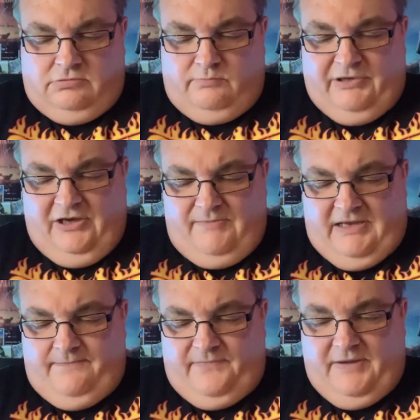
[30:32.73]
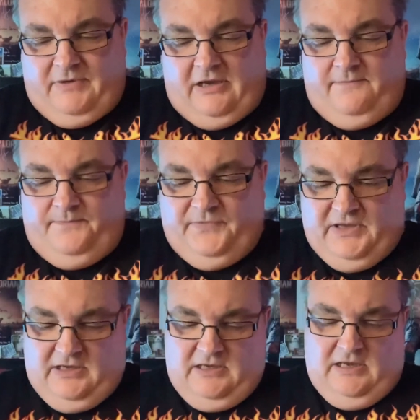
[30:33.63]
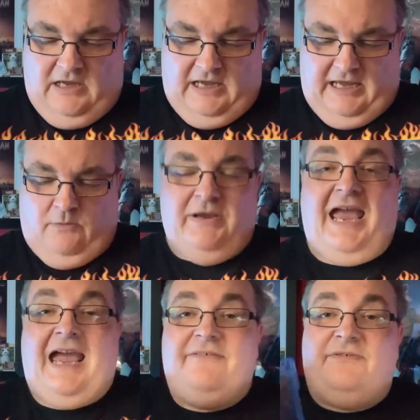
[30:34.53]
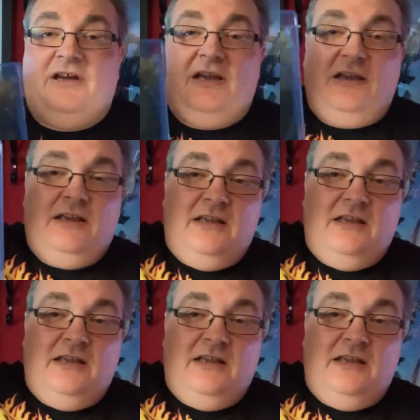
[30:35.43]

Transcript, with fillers: Blimey, there we go. Uh, we have, uh,